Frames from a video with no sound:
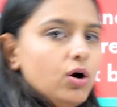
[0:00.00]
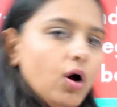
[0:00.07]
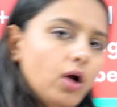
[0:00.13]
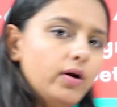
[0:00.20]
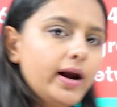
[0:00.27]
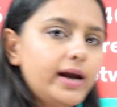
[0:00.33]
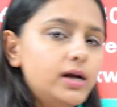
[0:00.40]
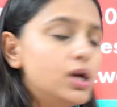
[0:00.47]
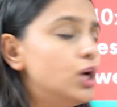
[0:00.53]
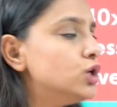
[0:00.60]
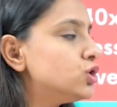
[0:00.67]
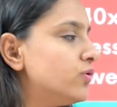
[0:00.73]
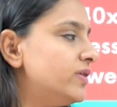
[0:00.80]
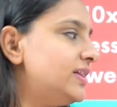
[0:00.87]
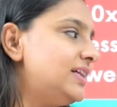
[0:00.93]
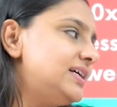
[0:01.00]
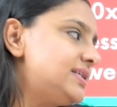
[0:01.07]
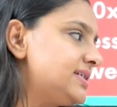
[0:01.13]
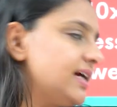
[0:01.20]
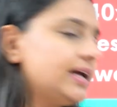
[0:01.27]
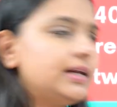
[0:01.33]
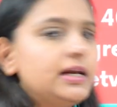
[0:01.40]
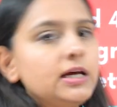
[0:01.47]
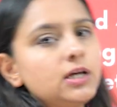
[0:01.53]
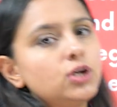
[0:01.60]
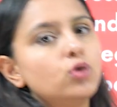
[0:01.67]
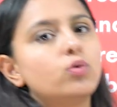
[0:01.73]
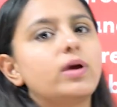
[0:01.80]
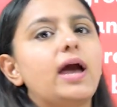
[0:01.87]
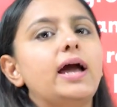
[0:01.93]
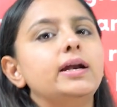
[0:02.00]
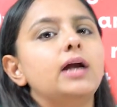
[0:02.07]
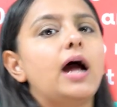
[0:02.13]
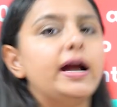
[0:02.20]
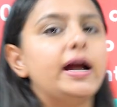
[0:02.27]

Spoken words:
Alright, so with this technique, you can